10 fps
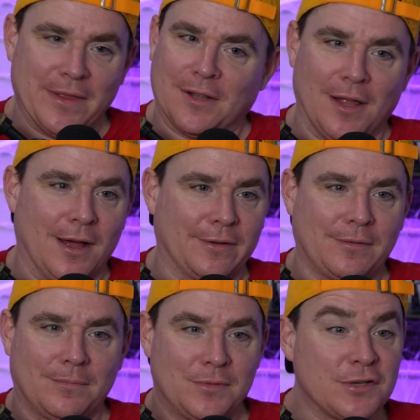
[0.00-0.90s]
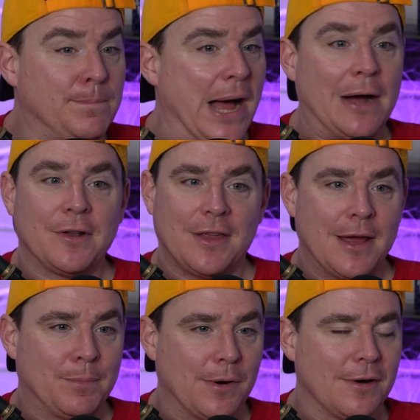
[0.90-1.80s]
the clocks. Just bow to the
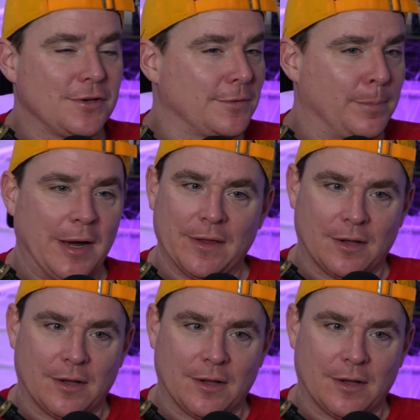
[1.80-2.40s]
emperor. Just buy the